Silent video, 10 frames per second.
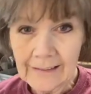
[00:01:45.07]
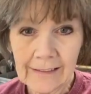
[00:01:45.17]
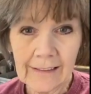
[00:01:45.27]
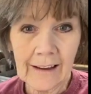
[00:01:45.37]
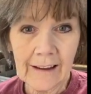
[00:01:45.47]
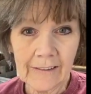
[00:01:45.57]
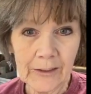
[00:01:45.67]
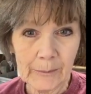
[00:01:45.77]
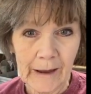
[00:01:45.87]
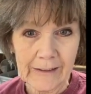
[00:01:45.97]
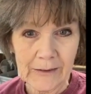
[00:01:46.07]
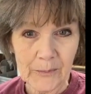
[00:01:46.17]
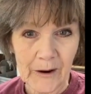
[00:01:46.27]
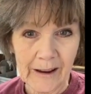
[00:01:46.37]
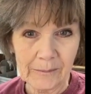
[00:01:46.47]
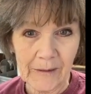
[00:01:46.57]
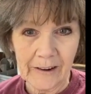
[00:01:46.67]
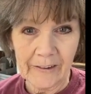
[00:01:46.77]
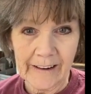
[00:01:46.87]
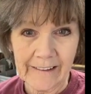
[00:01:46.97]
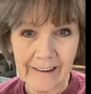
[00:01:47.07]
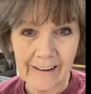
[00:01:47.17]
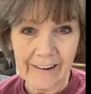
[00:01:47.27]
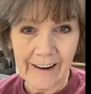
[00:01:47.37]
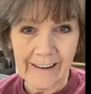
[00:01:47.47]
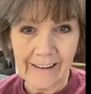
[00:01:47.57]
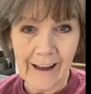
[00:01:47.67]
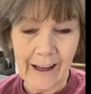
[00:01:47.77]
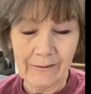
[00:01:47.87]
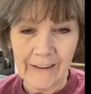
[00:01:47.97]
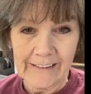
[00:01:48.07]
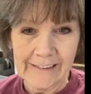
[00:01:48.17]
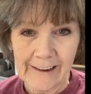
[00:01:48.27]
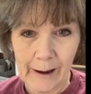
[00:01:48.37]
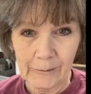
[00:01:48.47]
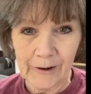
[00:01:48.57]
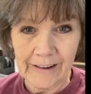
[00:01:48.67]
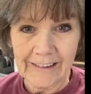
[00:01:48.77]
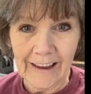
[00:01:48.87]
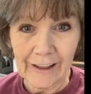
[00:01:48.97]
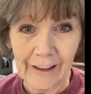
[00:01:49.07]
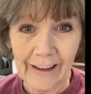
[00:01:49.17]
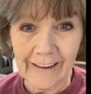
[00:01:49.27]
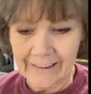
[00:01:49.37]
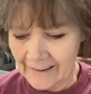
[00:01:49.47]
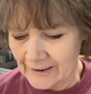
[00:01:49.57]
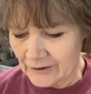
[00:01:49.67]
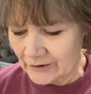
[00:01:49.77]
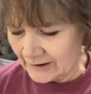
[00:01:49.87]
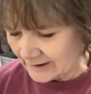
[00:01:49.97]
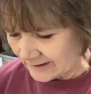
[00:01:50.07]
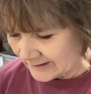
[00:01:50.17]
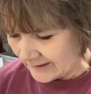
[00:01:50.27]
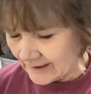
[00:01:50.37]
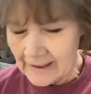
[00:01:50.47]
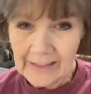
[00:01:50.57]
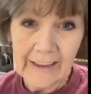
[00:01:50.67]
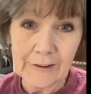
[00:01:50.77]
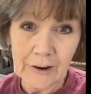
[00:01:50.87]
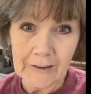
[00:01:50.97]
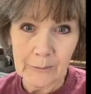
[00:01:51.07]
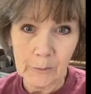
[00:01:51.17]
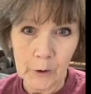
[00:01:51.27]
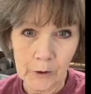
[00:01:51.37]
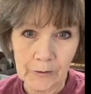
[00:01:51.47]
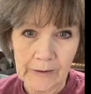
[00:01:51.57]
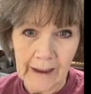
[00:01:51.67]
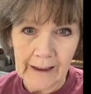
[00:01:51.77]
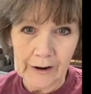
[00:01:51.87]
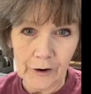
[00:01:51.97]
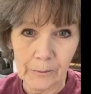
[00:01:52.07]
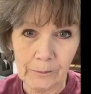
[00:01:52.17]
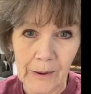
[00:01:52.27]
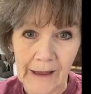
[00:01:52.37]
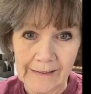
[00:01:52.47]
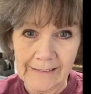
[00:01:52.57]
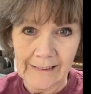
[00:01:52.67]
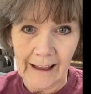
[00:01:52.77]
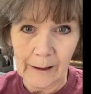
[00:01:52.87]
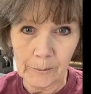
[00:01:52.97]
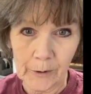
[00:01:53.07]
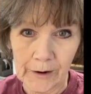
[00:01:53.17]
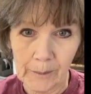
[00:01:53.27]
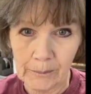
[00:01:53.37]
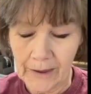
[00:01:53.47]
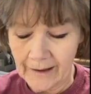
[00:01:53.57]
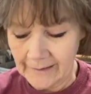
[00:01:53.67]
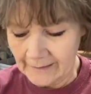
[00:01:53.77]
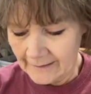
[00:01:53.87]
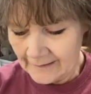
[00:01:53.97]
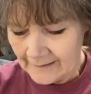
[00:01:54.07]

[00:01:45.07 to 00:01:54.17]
Love the bedspread. My granddaughter, I, I FaceTimed her and said, look, and she's, they just moved and her bed's not put up yet.